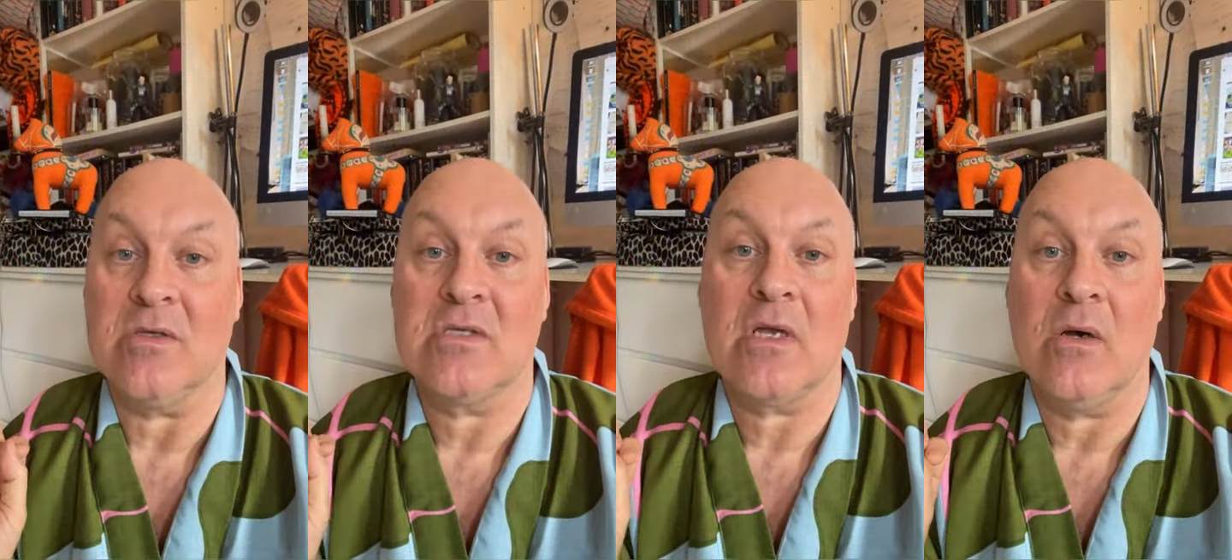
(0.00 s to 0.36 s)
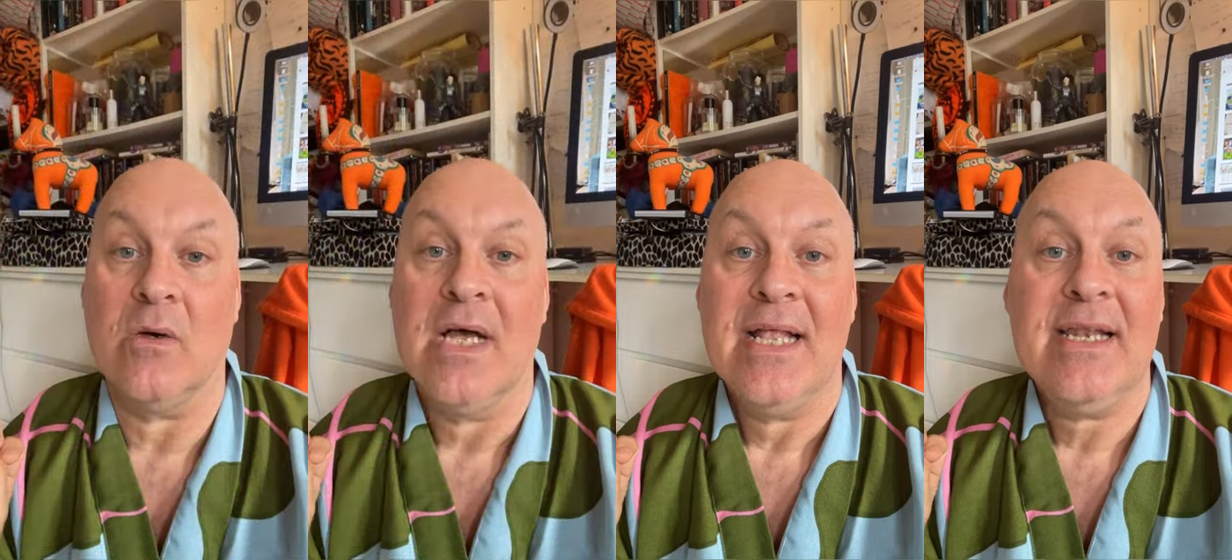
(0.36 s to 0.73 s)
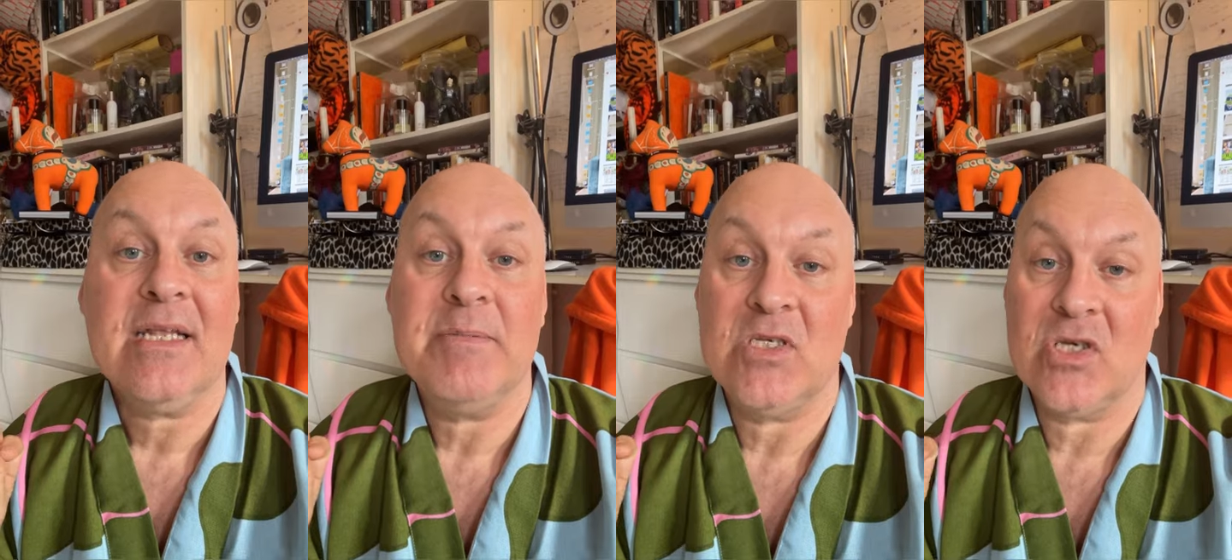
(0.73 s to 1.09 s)
So
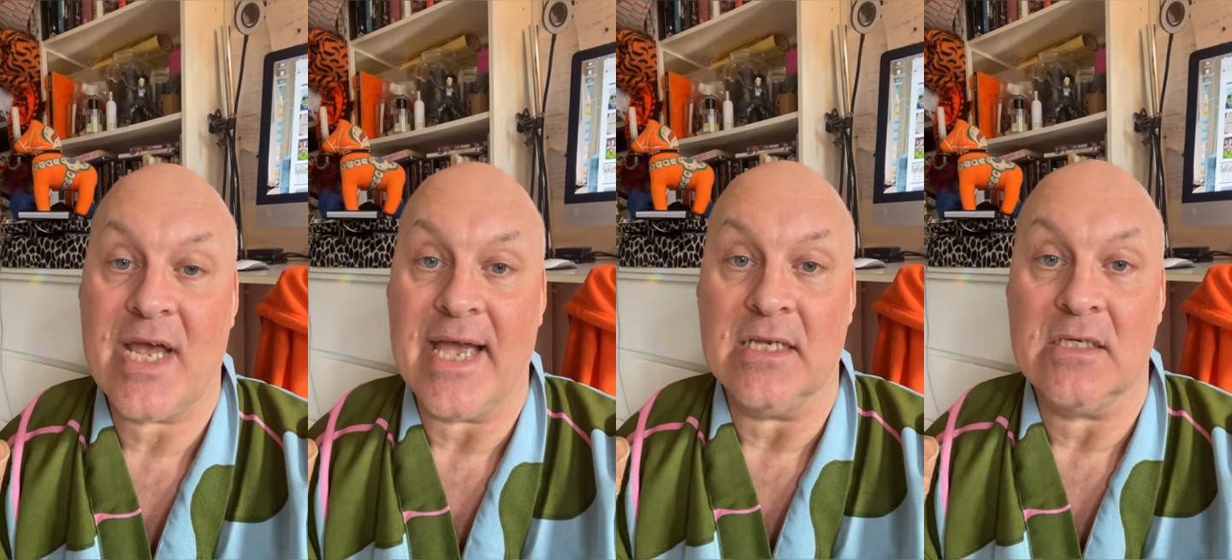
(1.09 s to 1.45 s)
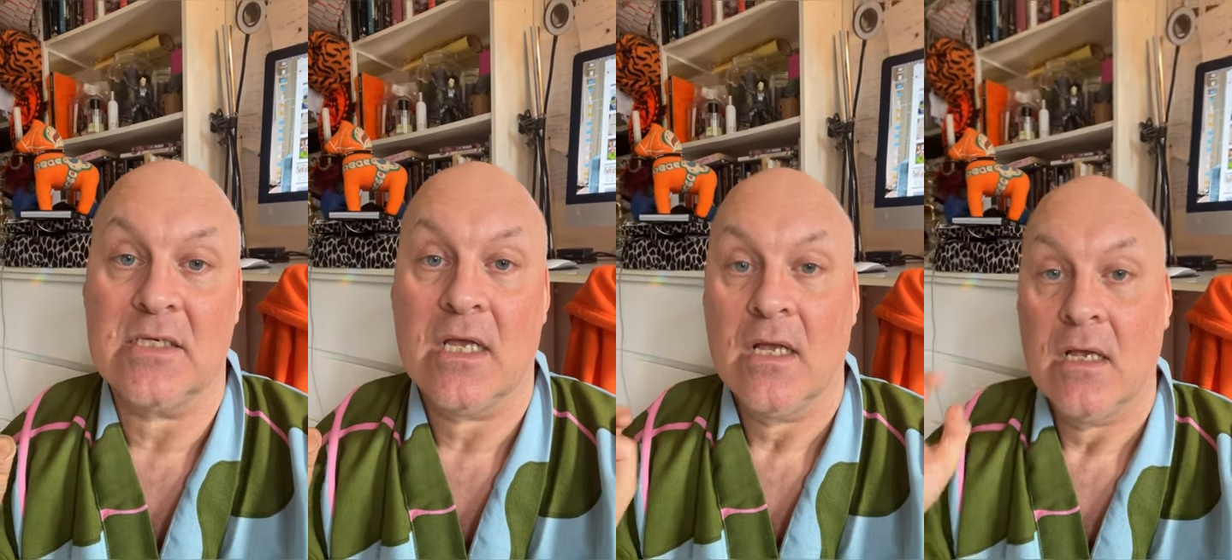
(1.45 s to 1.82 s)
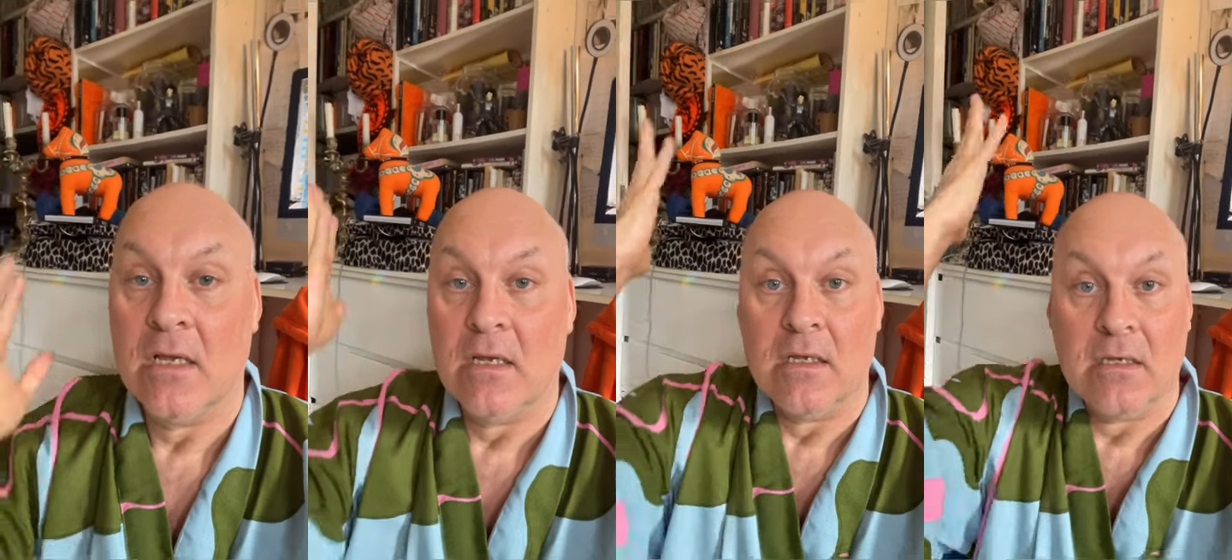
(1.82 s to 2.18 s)
let me change
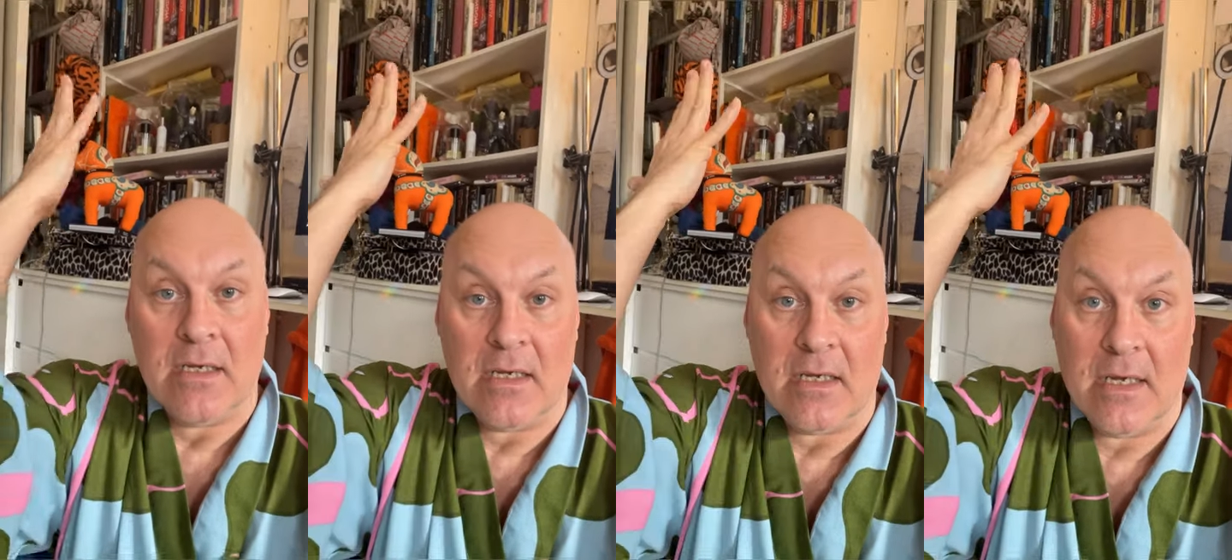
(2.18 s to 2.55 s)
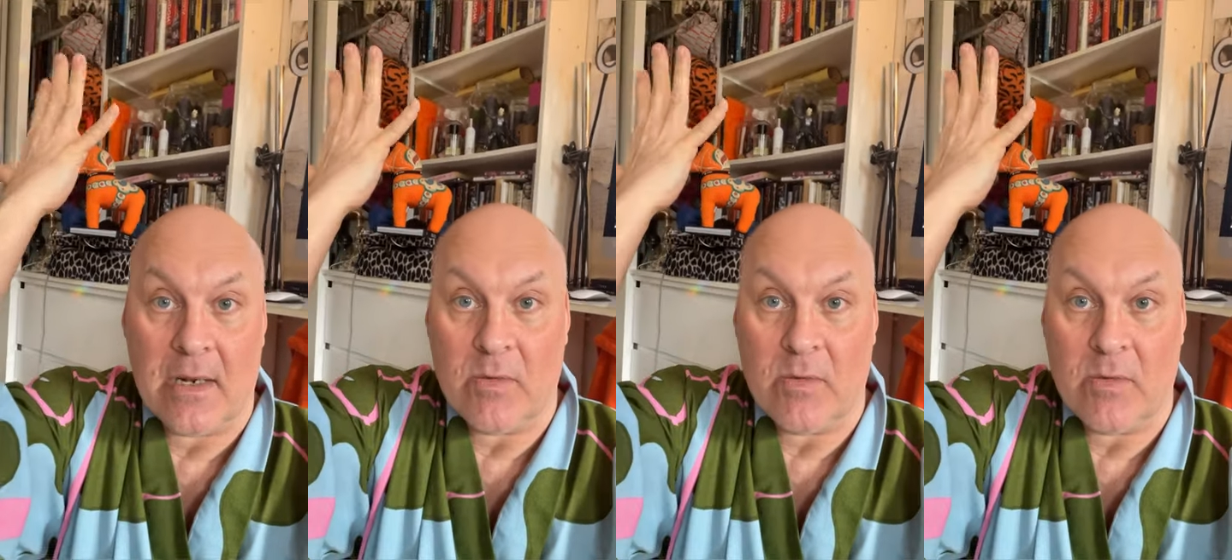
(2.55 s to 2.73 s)
and